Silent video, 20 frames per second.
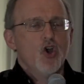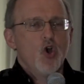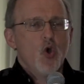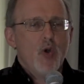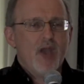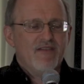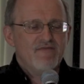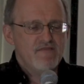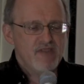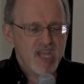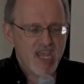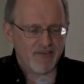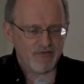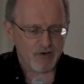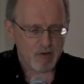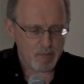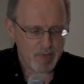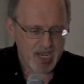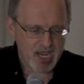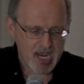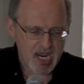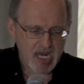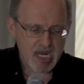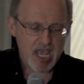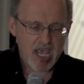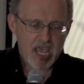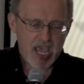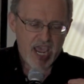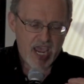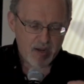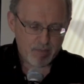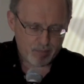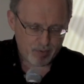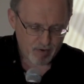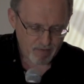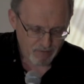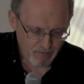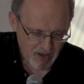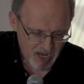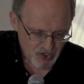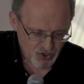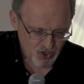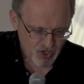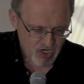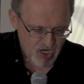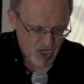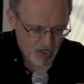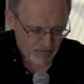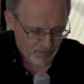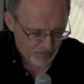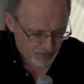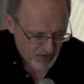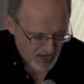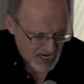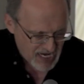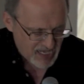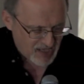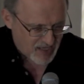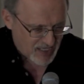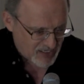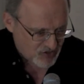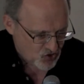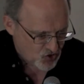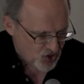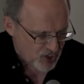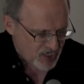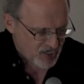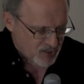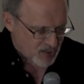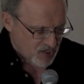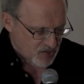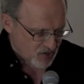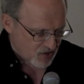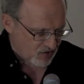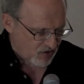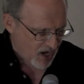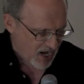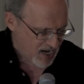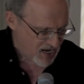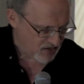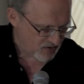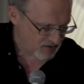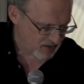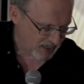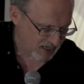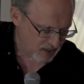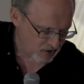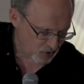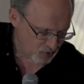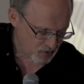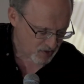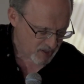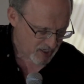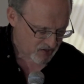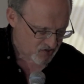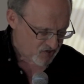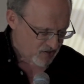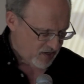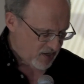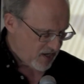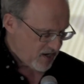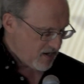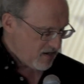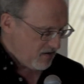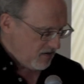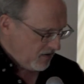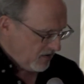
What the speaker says: who have never made a profession of faith in Jesus Christ. I gotta go to the next slide.